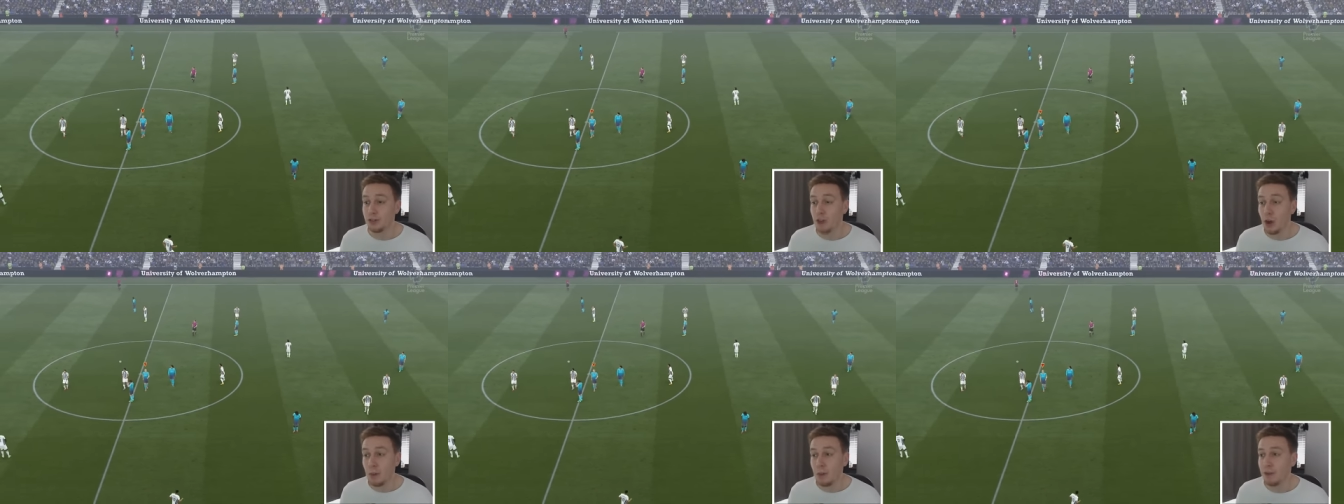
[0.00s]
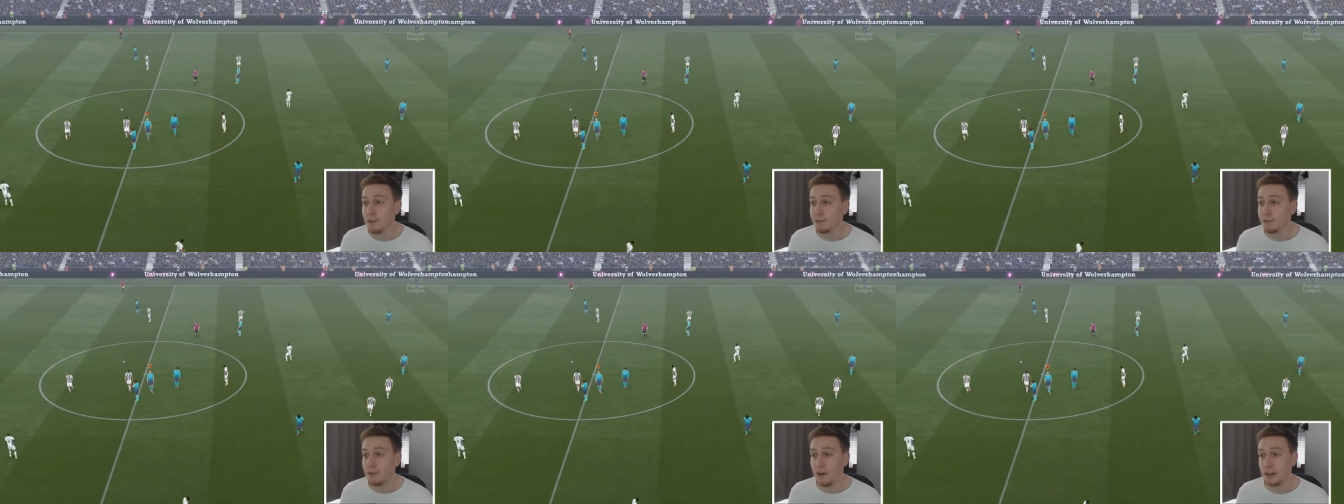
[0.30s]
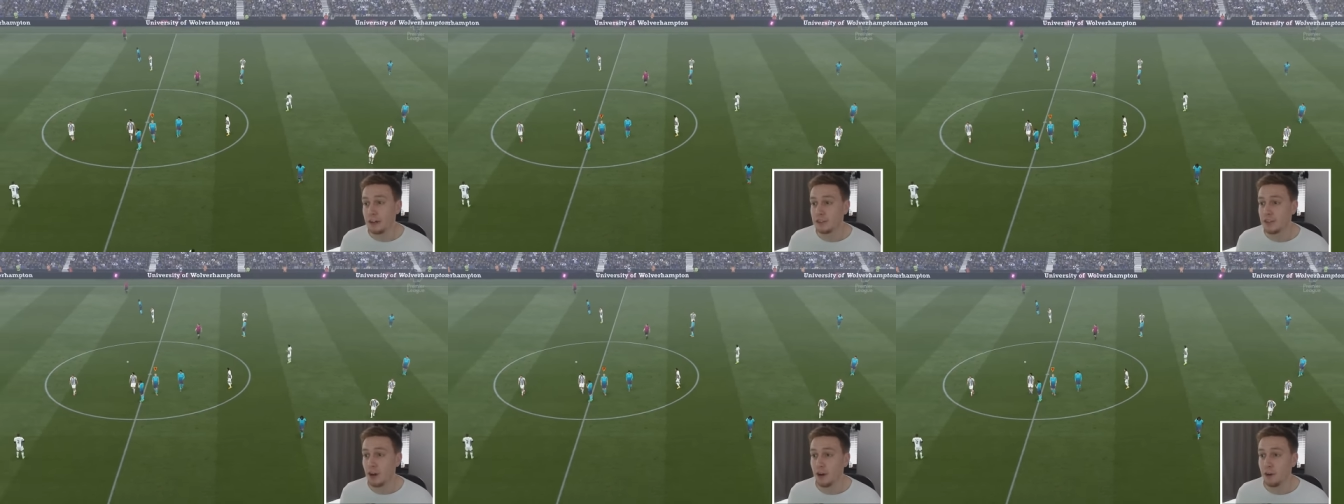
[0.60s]
Dominant
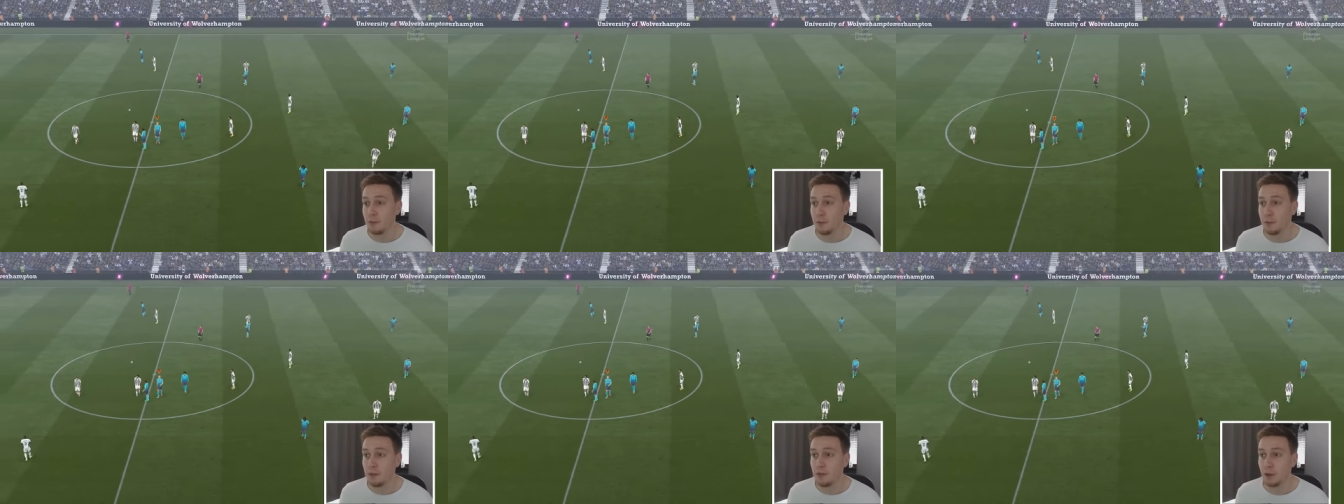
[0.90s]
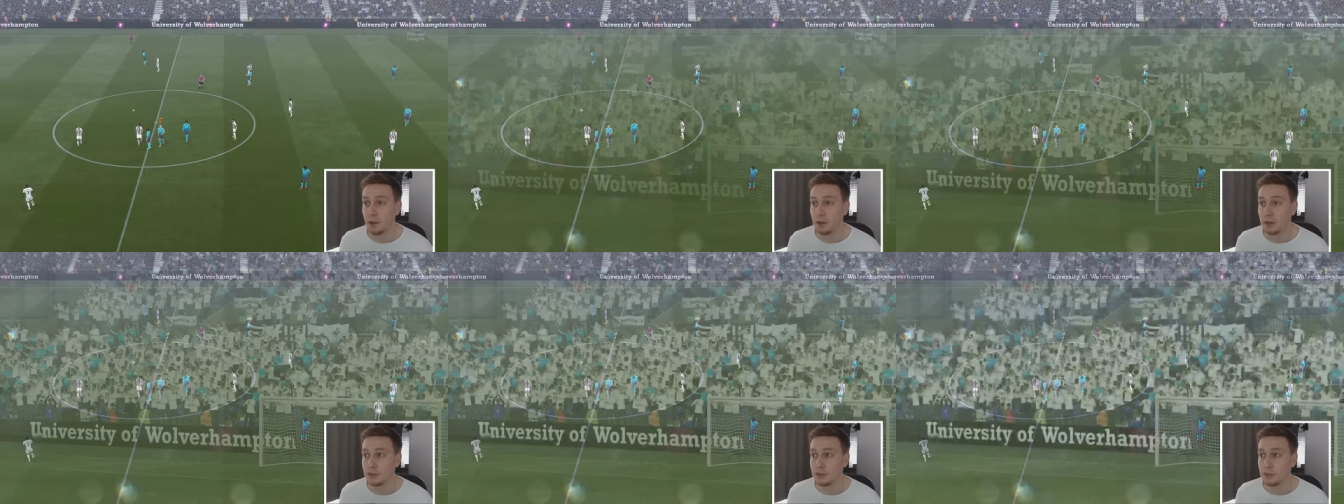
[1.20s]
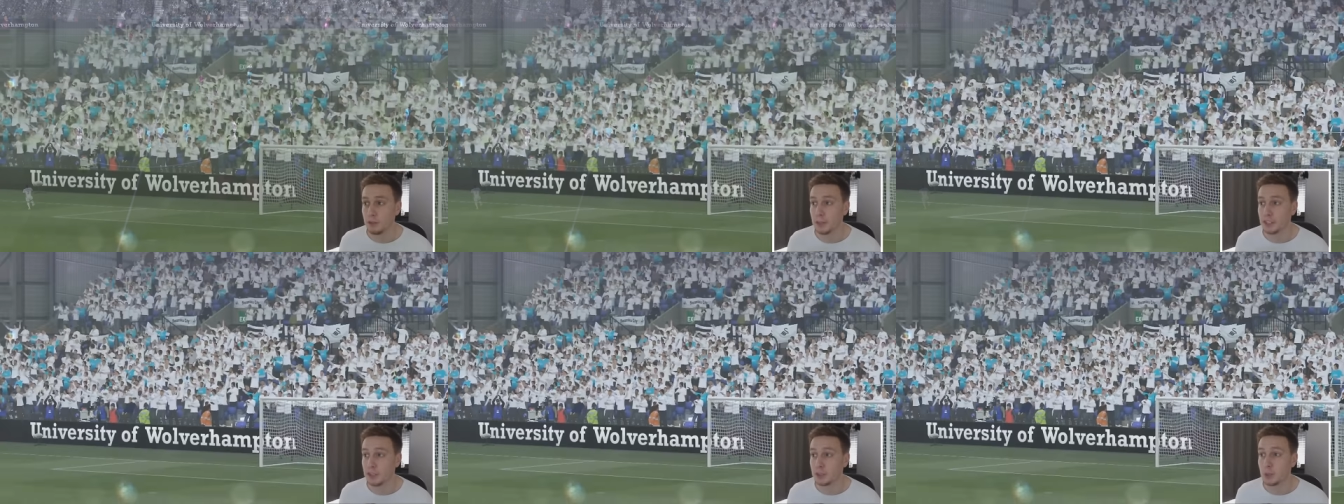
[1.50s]
first-half performance
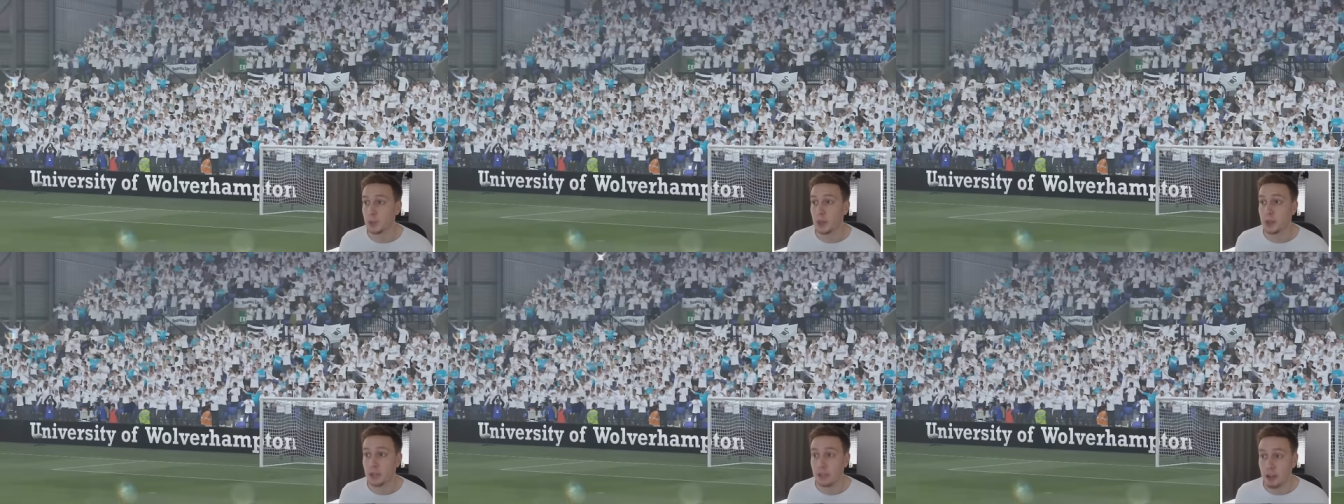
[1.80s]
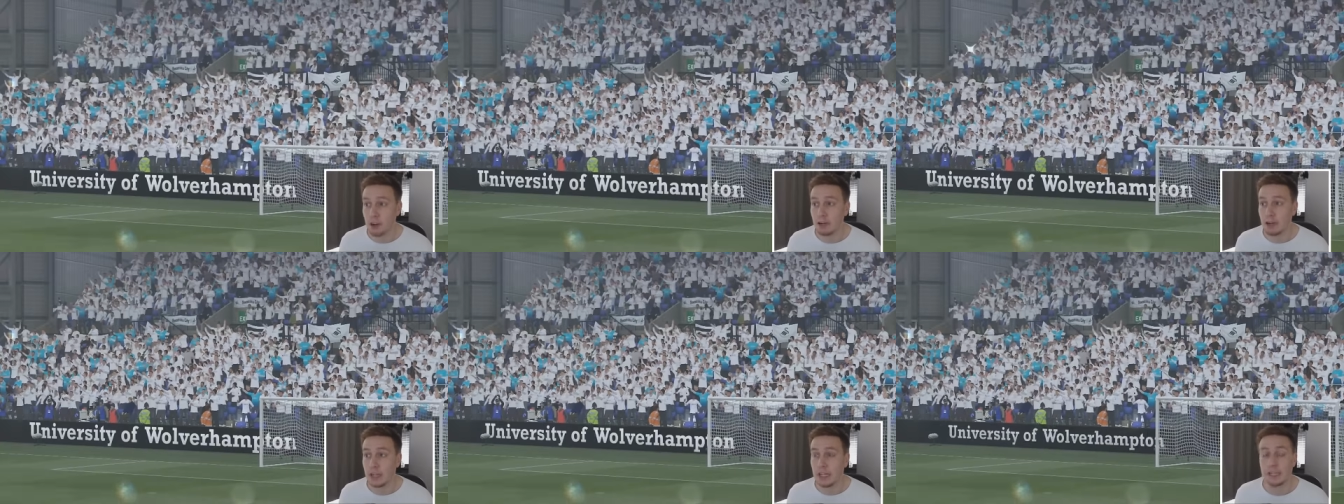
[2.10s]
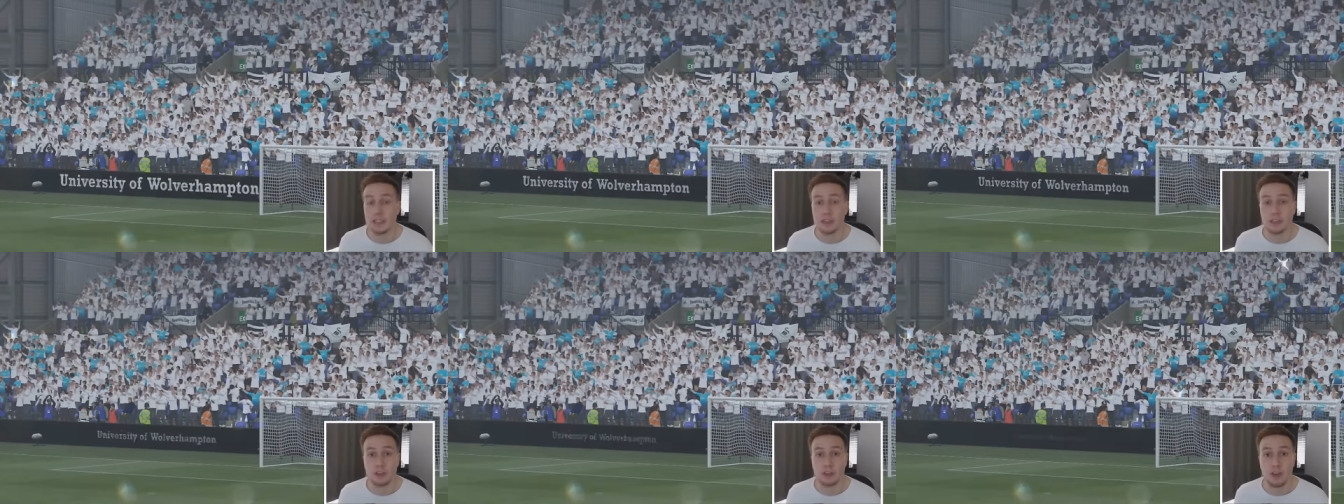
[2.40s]
from us. We
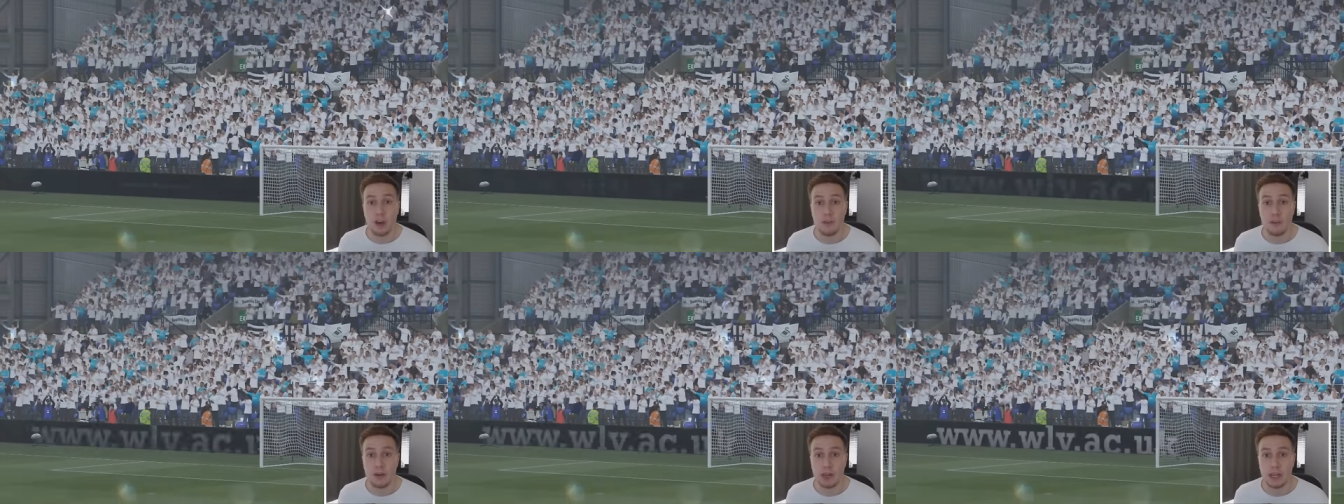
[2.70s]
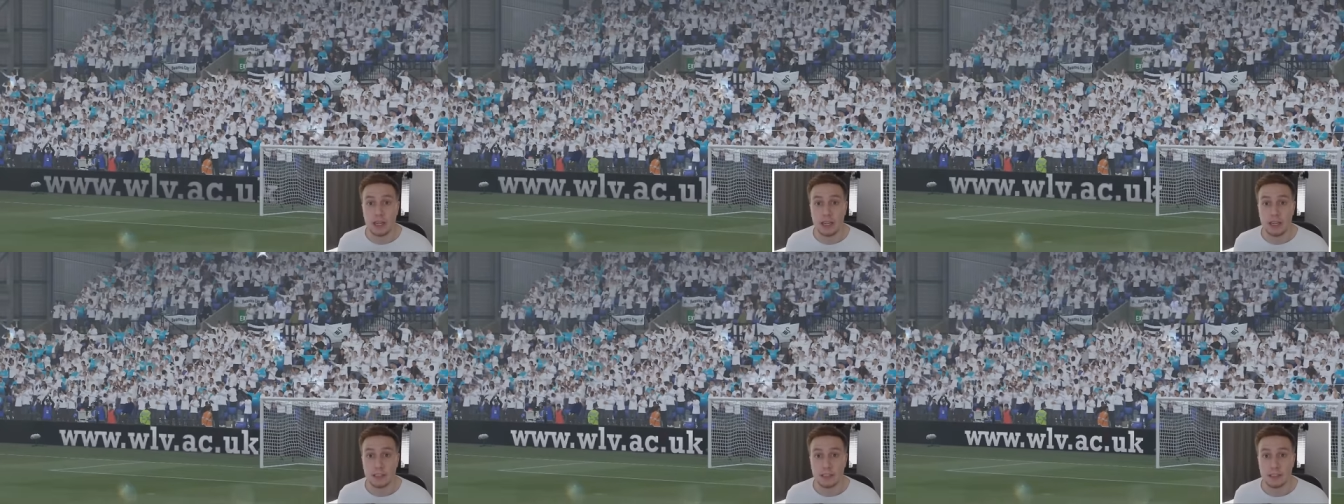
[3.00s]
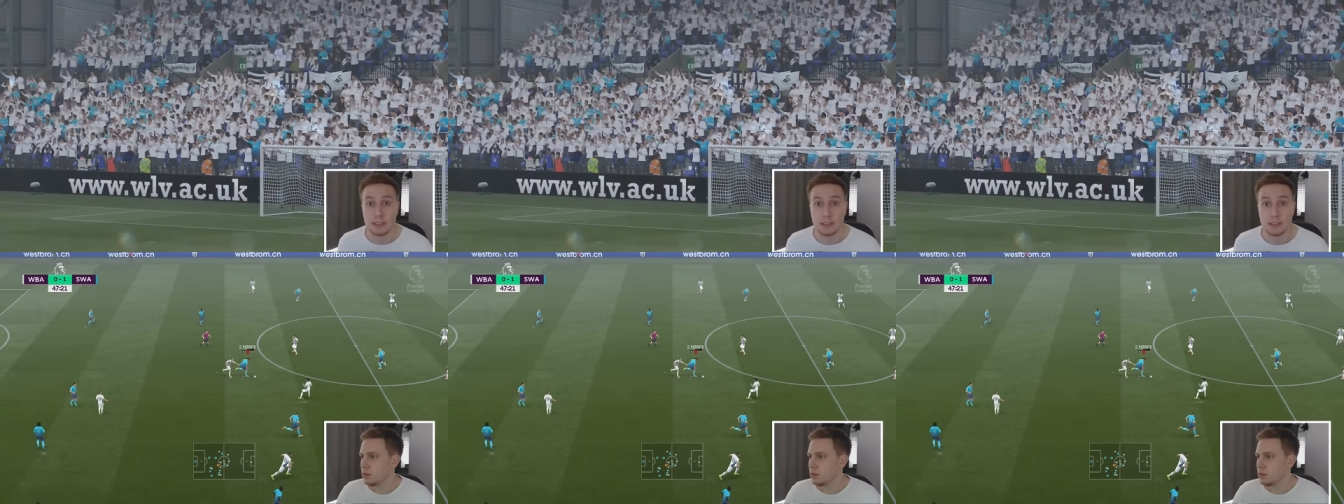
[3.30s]
thoroughly deserve our lead.